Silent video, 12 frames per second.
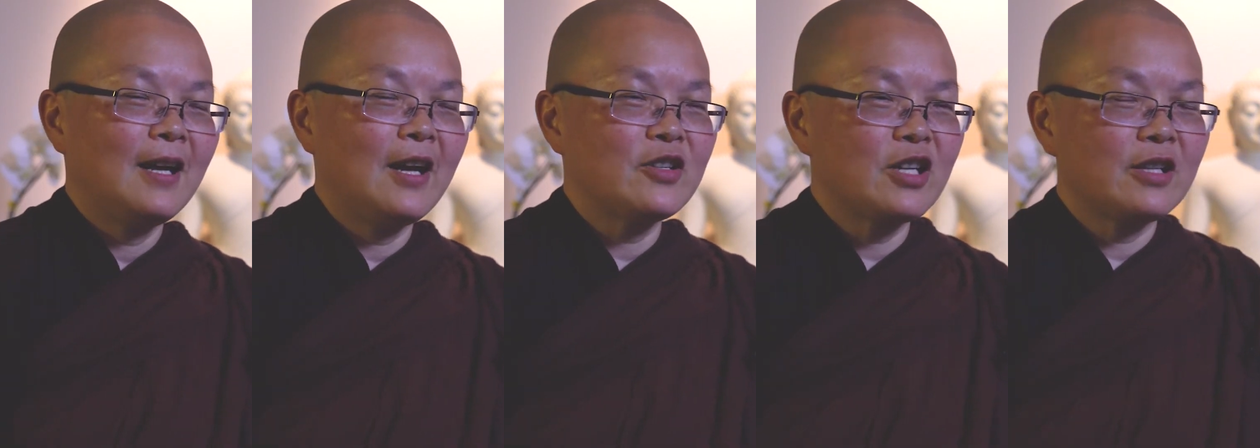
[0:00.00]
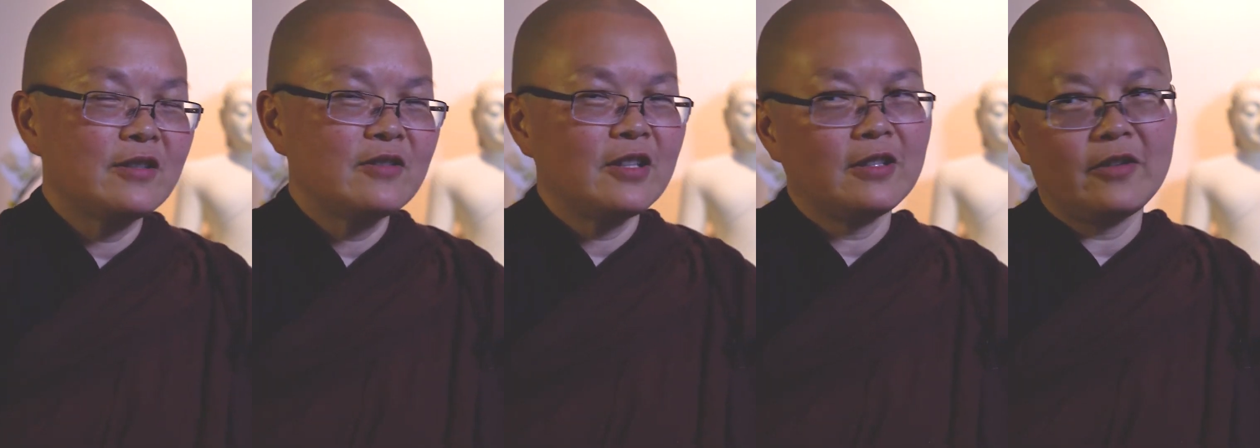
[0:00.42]

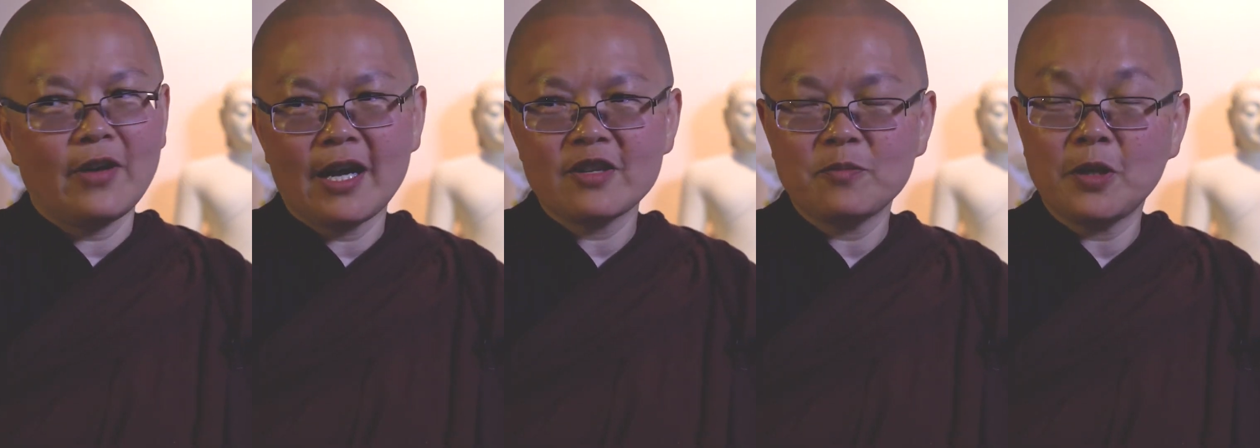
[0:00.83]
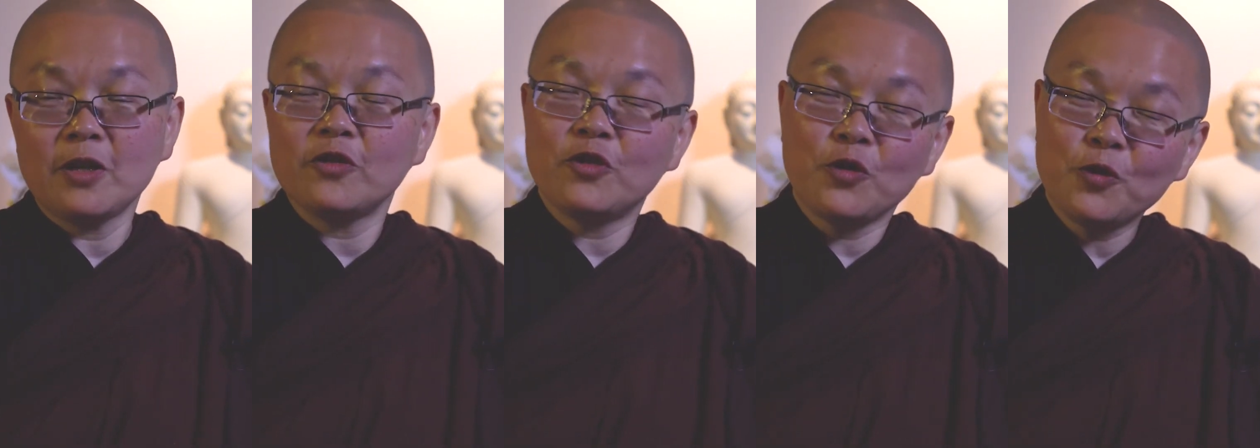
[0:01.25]
Ajahn turned around and asked
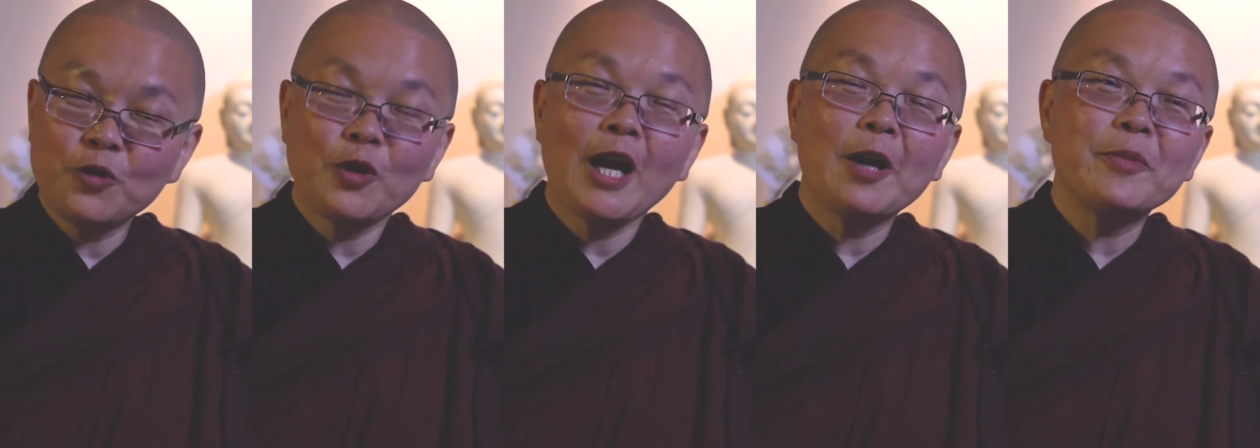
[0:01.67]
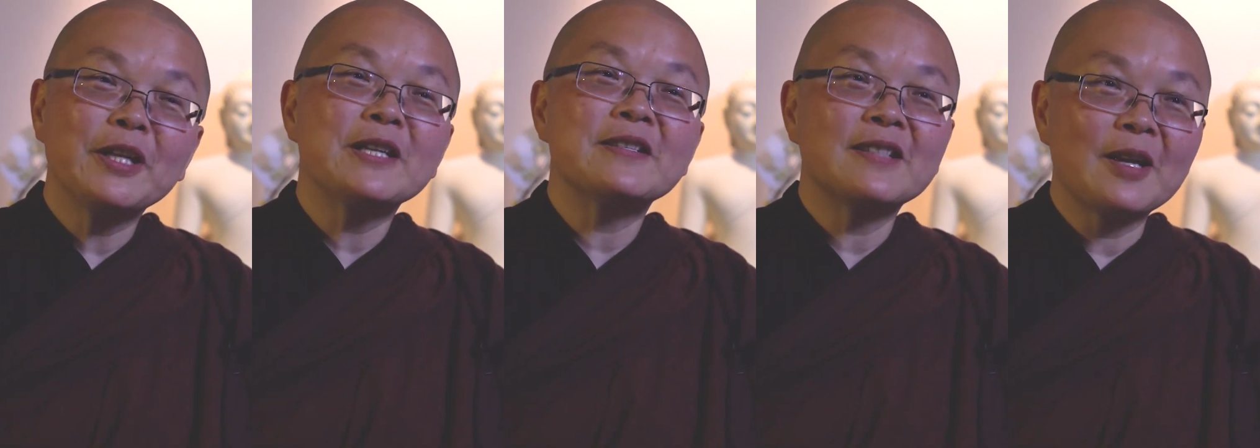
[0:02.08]
me, do you know how
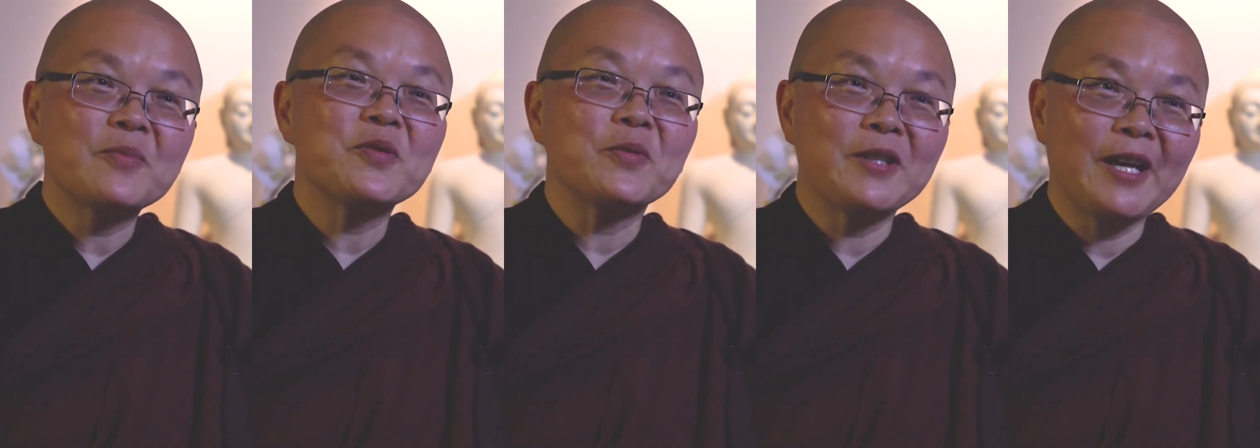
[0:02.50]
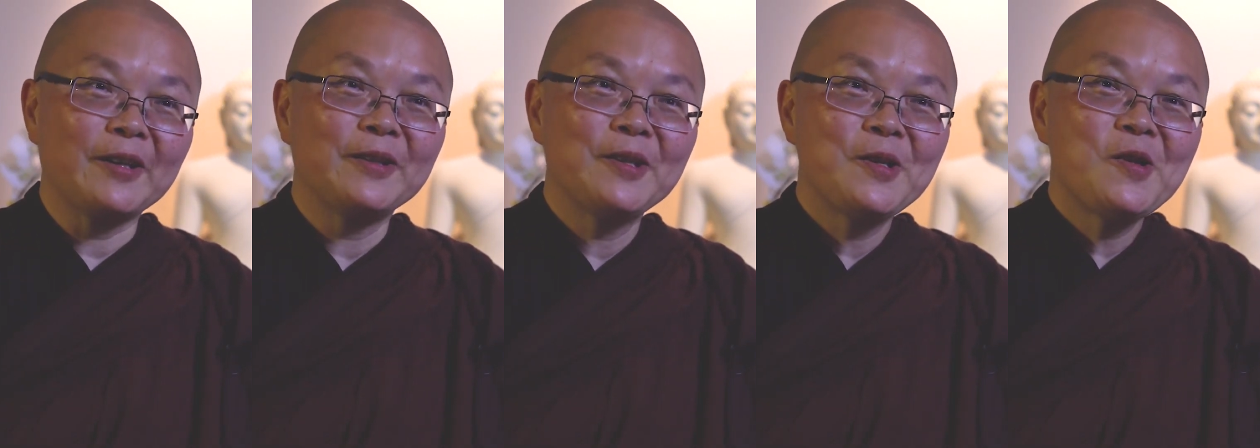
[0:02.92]
many steps you
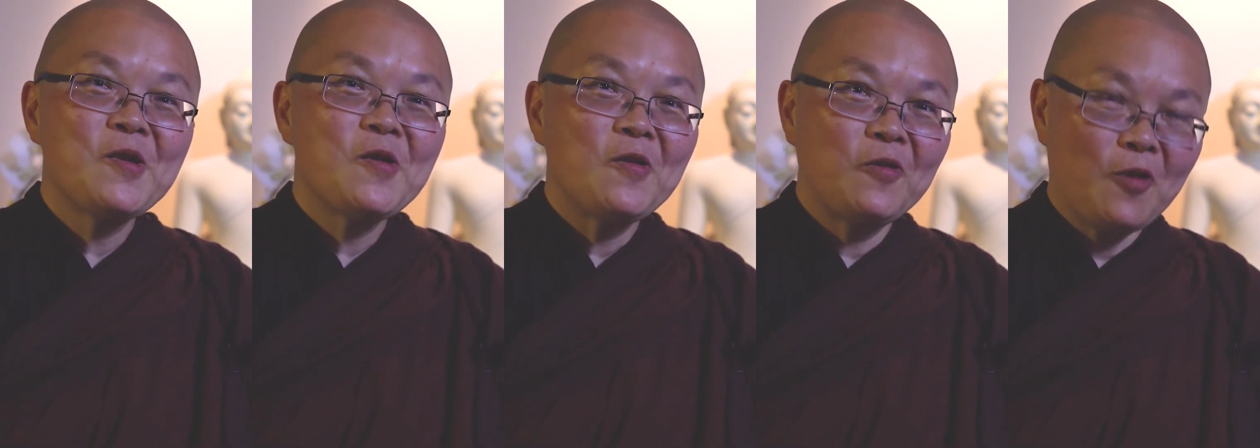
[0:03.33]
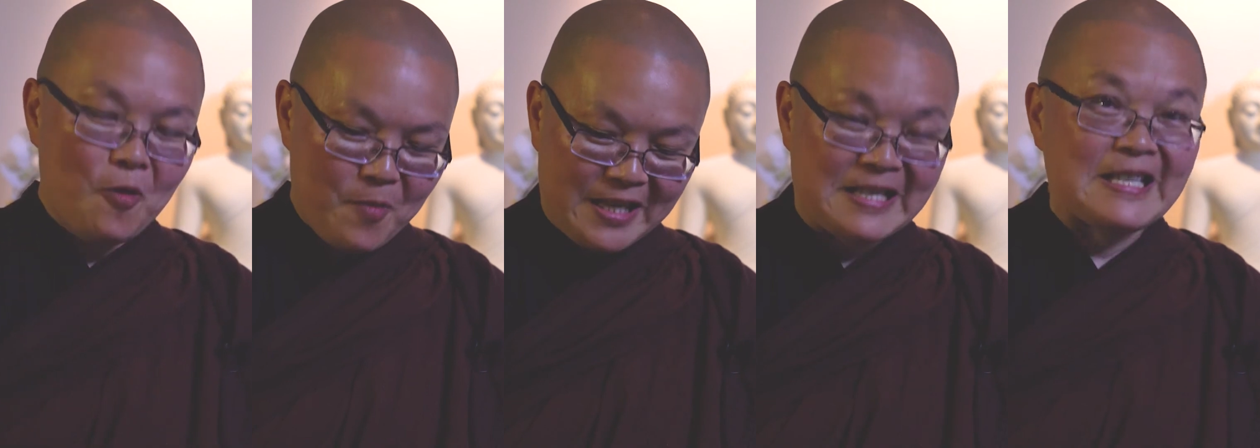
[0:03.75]
take
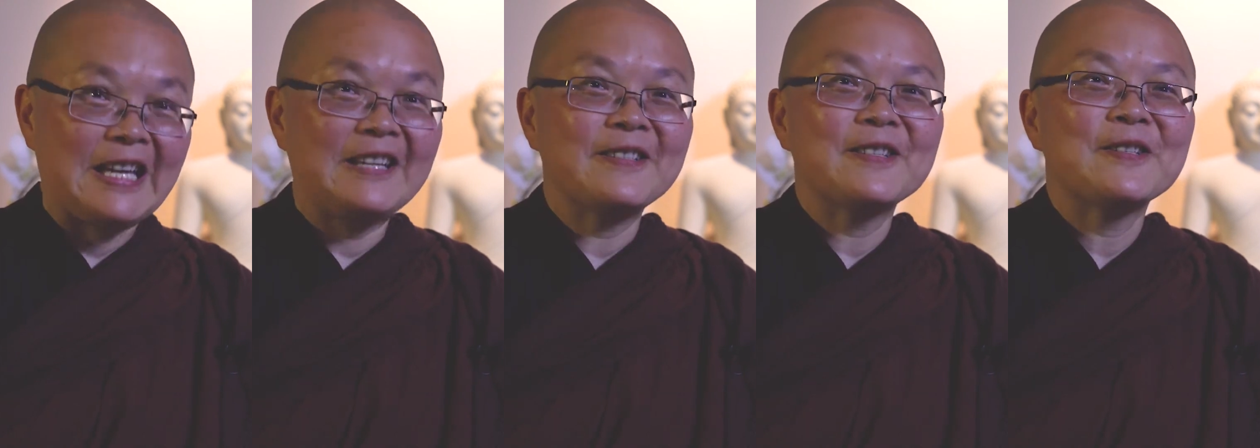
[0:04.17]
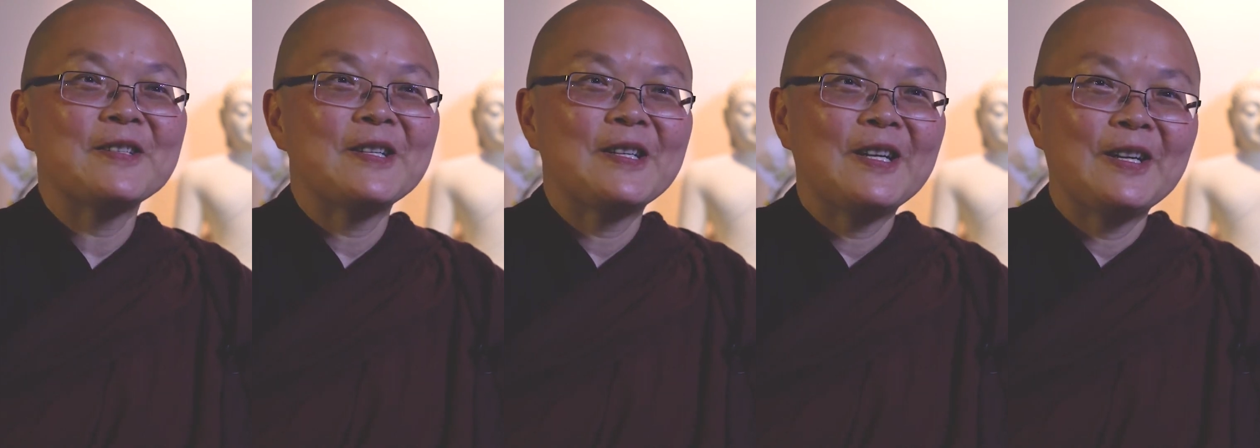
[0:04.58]
from our seat
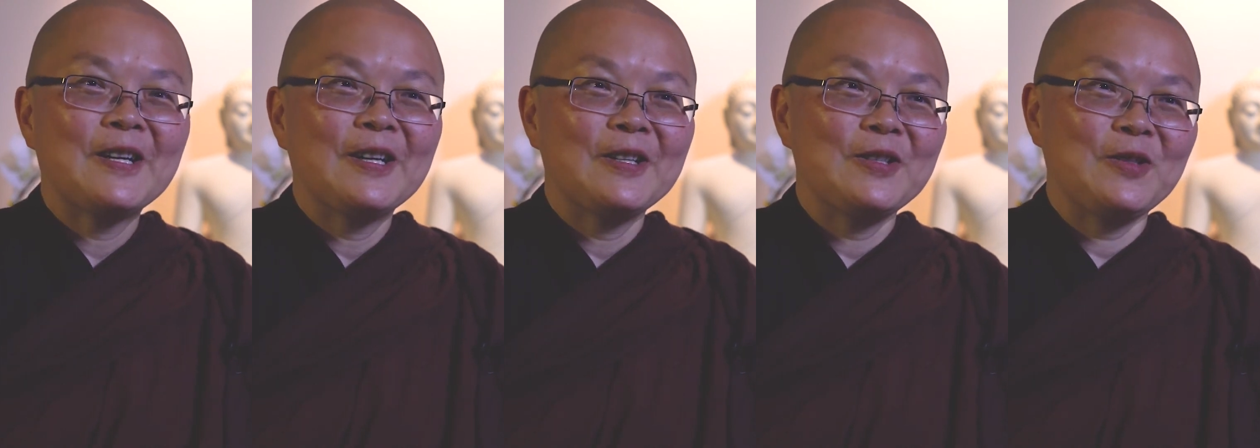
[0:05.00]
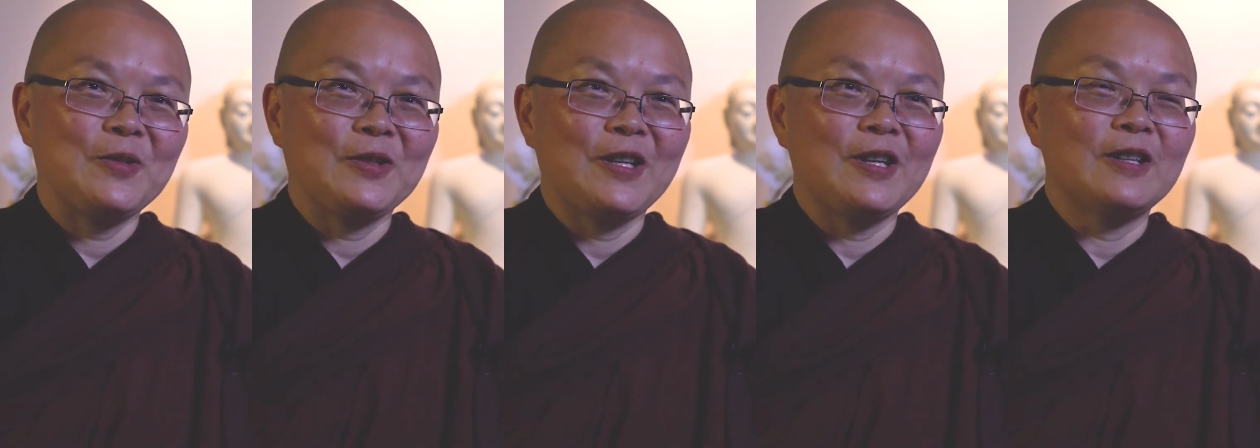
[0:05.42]

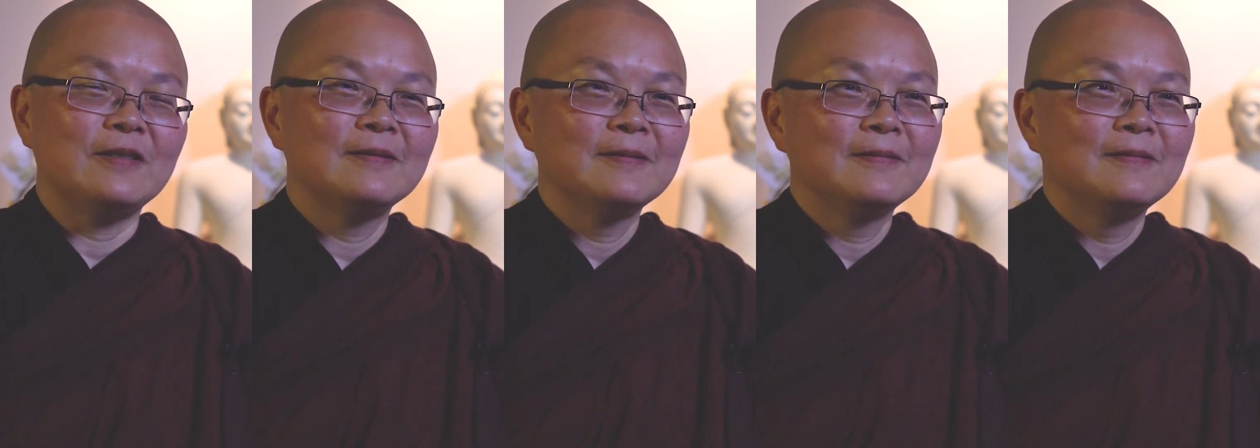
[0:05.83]
to the urn?